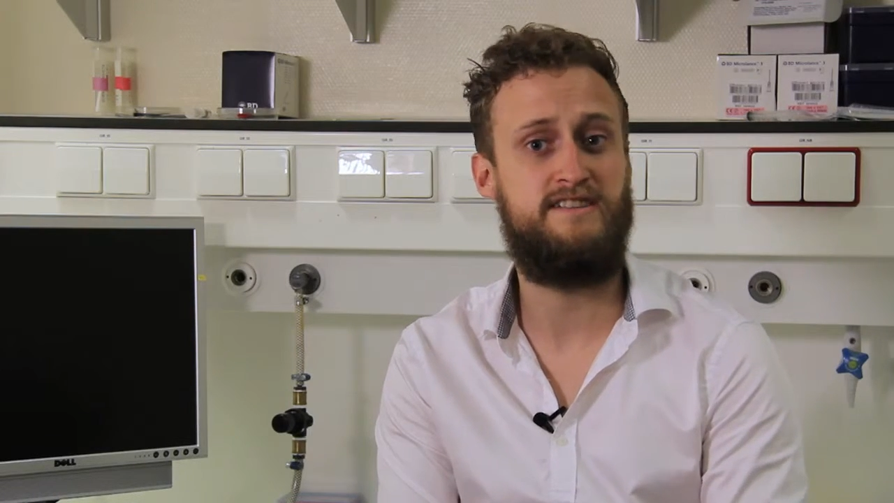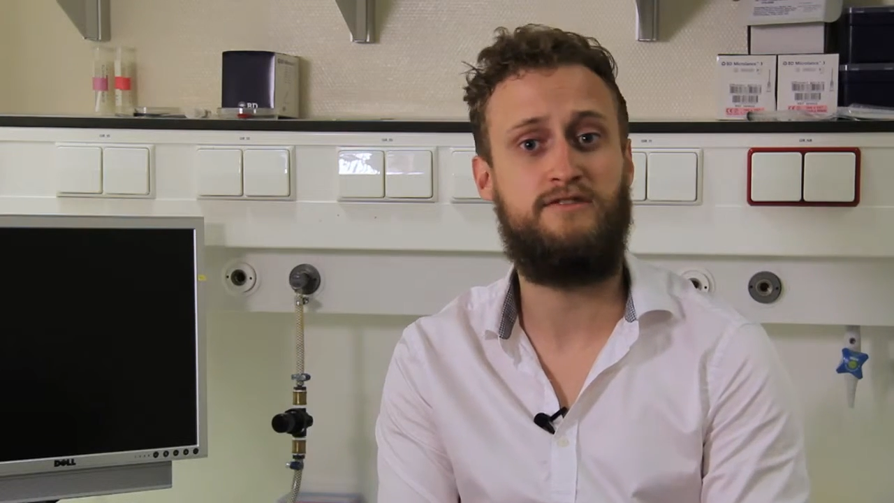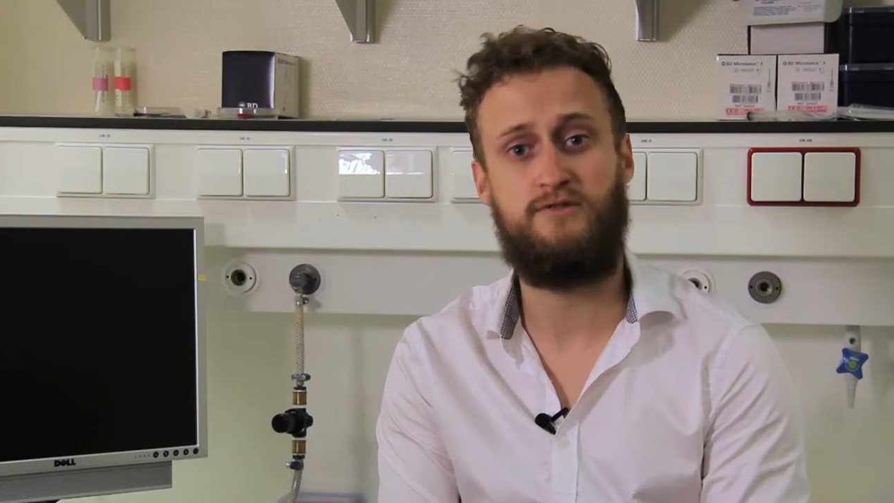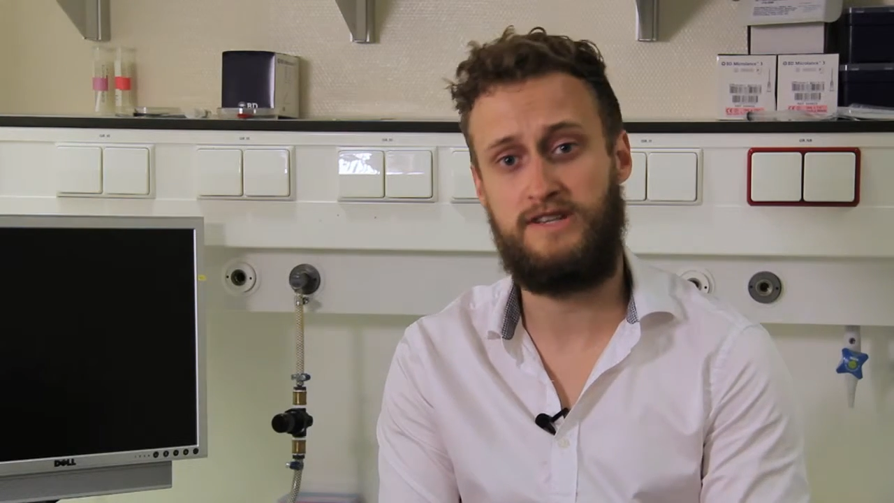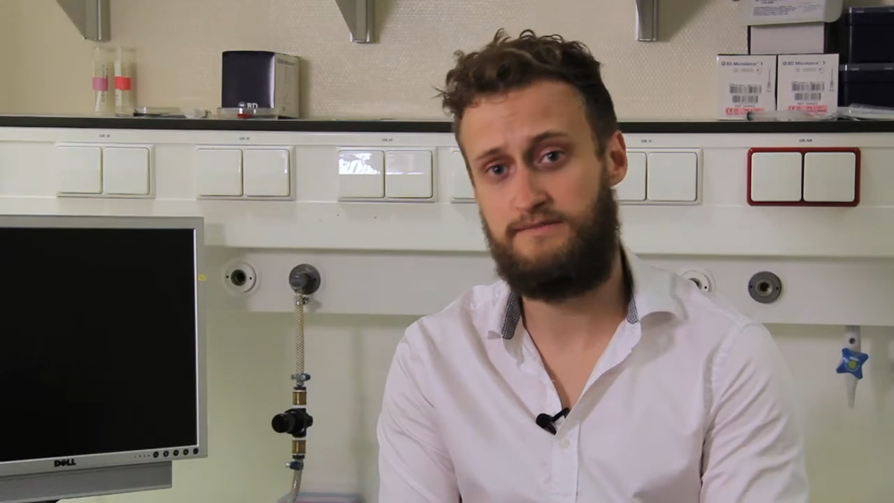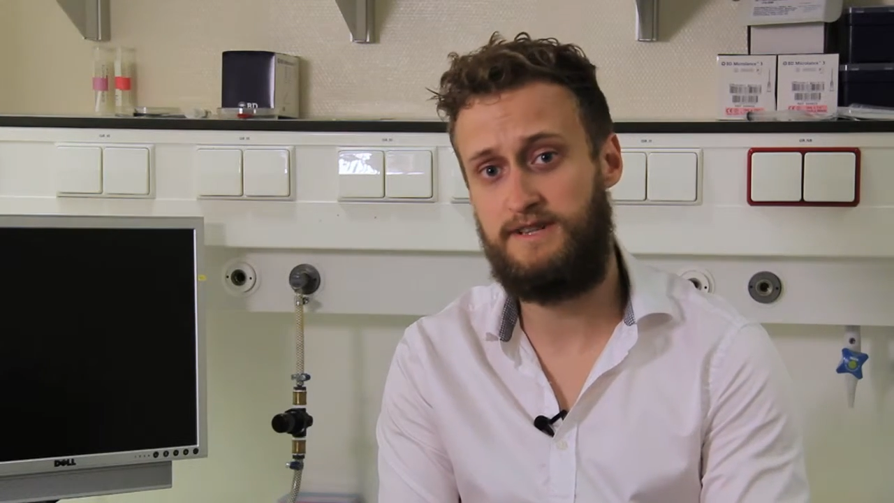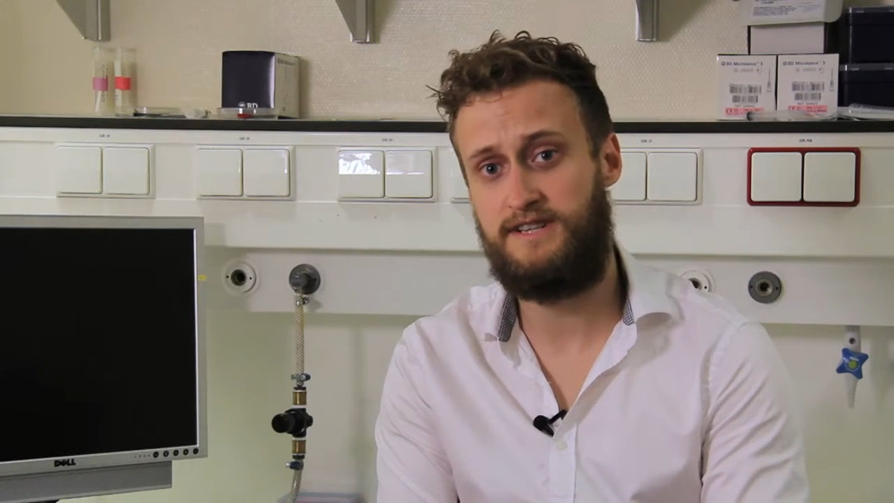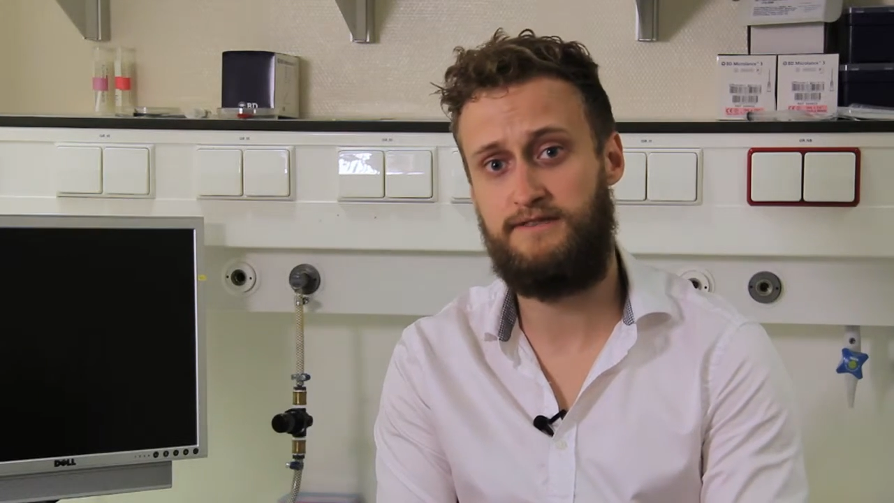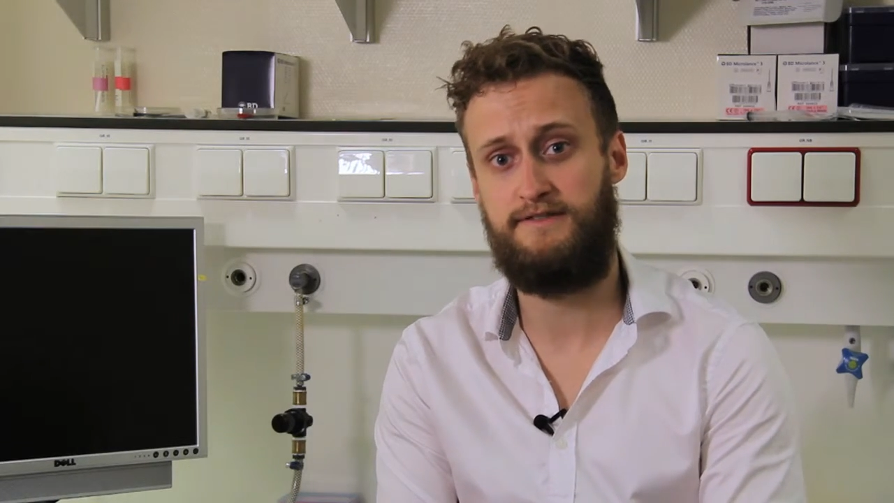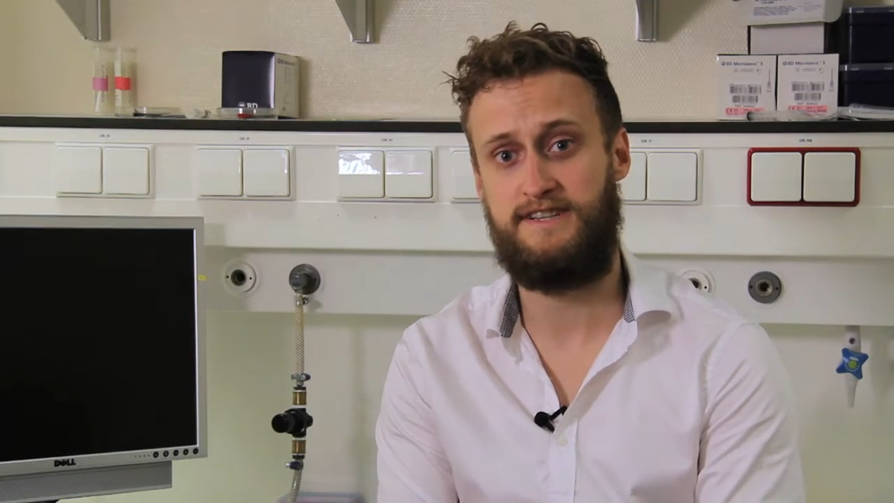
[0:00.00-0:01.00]
the
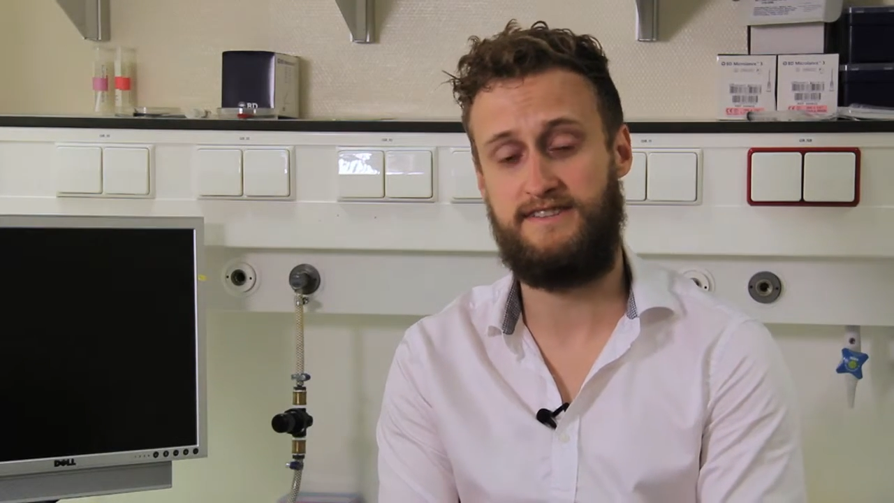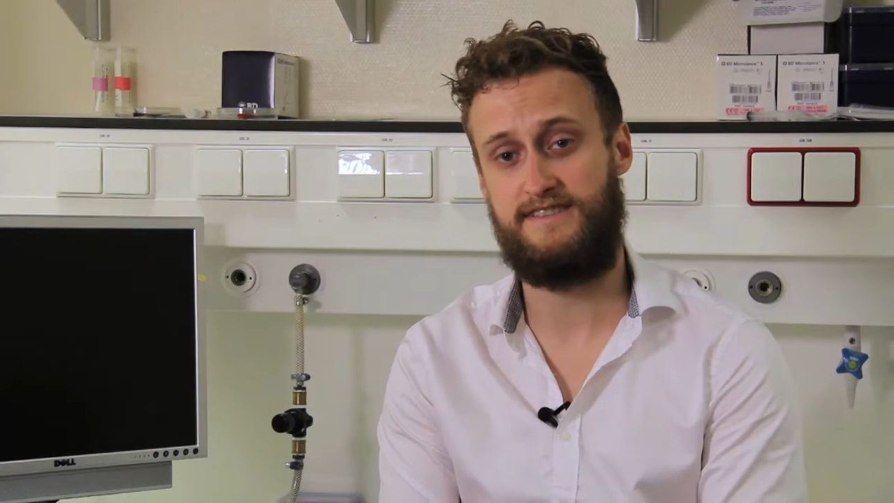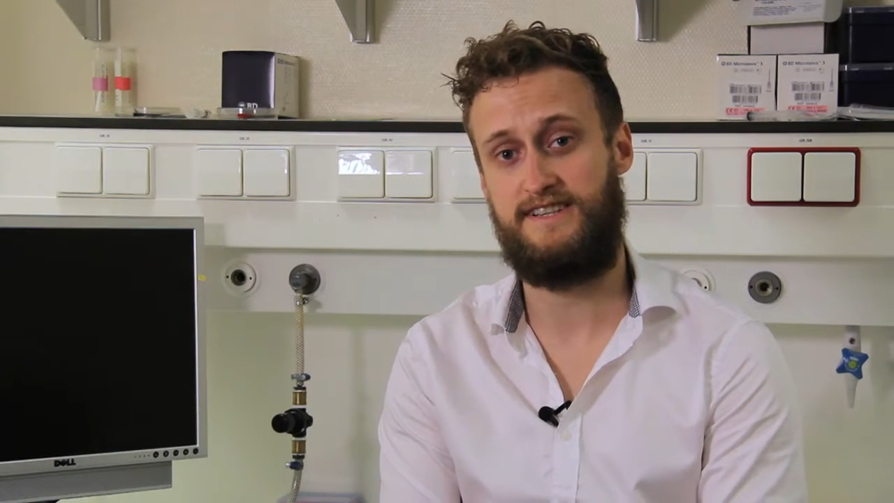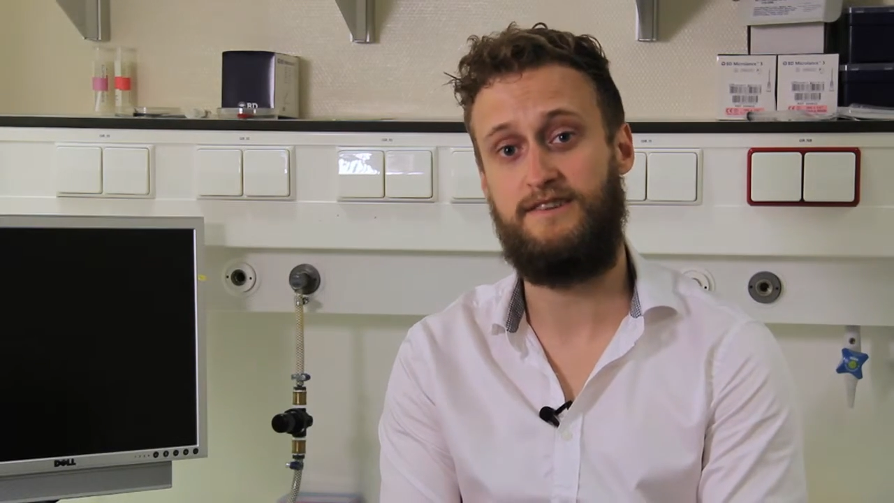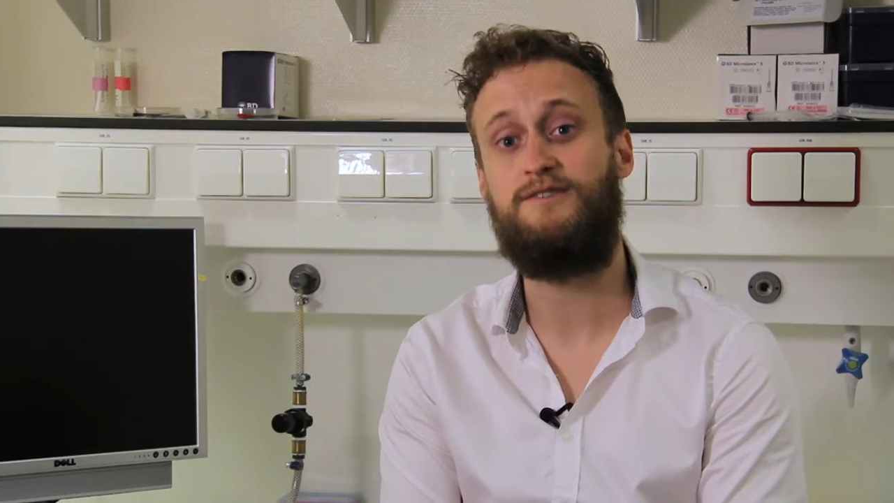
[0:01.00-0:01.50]
transmission efficiency